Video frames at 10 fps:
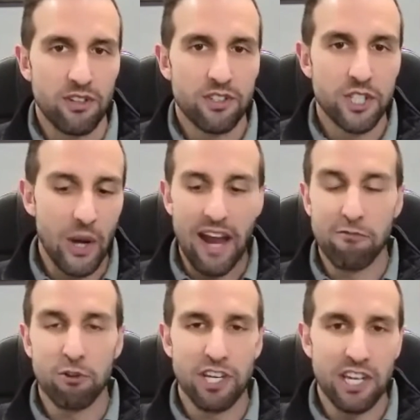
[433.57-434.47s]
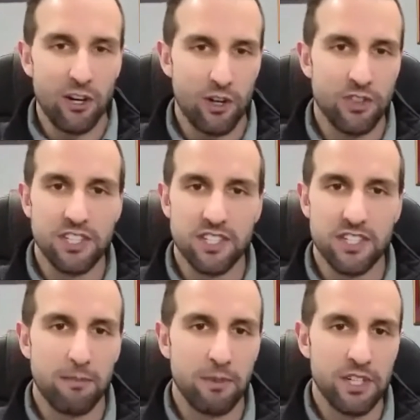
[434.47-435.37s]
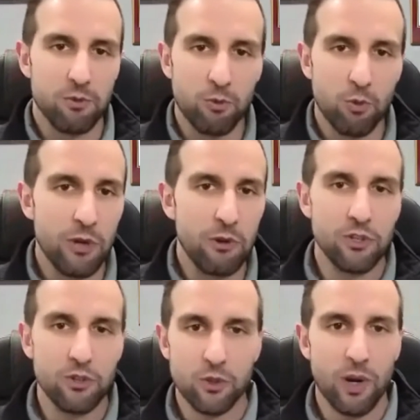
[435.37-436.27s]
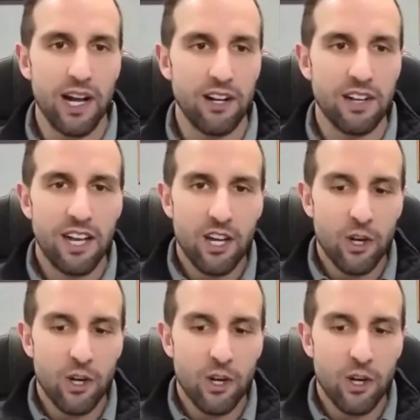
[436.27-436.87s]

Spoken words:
So every year, this is something we would do as well.